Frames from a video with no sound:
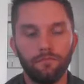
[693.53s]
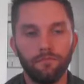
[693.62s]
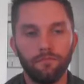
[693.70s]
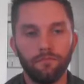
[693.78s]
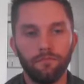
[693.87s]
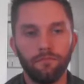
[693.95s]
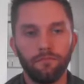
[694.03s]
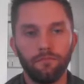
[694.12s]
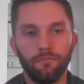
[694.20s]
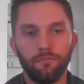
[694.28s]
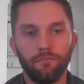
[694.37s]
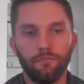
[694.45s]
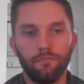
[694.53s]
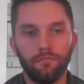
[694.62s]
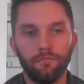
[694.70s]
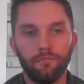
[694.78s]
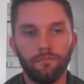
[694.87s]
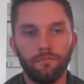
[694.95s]

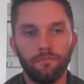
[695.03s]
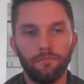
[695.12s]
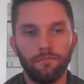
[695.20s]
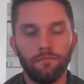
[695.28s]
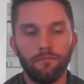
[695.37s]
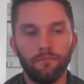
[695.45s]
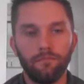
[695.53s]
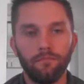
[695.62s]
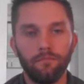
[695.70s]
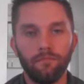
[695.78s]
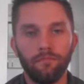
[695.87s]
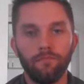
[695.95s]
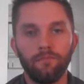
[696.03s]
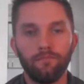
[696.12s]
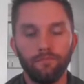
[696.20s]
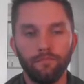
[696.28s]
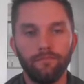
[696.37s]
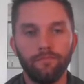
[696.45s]

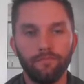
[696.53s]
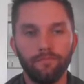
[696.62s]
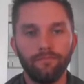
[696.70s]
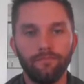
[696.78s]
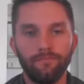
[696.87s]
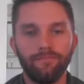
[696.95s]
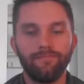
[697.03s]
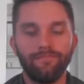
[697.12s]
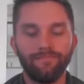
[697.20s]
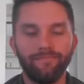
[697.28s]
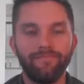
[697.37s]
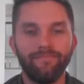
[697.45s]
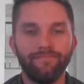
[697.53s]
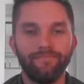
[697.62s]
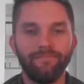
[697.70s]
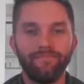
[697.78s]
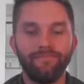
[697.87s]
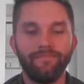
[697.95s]

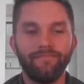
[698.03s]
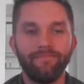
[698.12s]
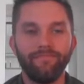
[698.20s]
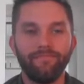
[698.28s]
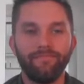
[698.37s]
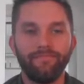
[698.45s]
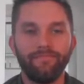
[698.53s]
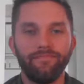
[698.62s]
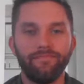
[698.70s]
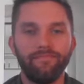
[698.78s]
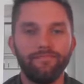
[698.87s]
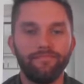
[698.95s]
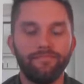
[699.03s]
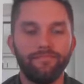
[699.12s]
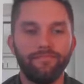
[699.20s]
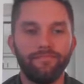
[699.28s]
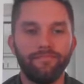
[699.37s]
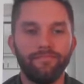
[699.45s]

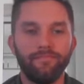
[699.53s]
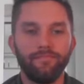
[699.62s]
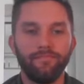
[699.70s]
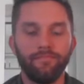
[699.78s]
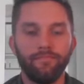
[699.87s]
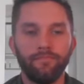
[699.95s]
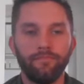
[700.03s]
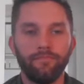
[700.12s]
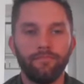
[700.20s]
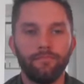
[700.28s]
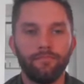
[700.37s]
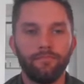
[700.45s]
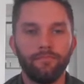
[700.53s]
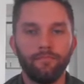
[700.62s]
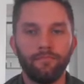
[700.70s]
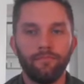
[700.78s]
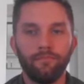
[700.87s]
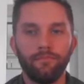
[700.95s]

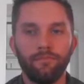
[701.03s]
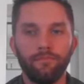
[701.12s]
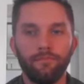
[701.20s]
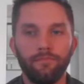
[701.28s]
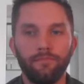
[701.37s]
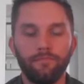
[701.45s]
(silent)